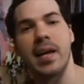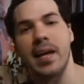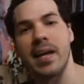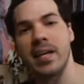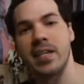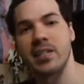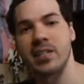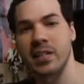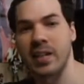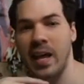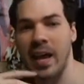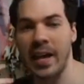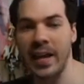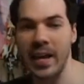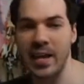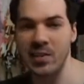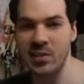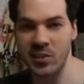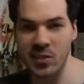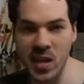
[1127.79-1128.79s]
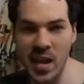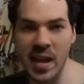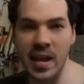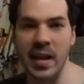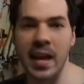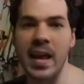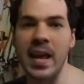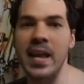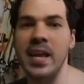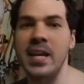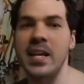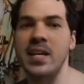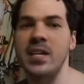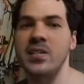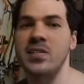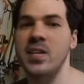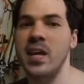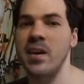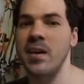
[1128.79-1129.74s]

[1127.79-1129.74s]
is, like I said, it is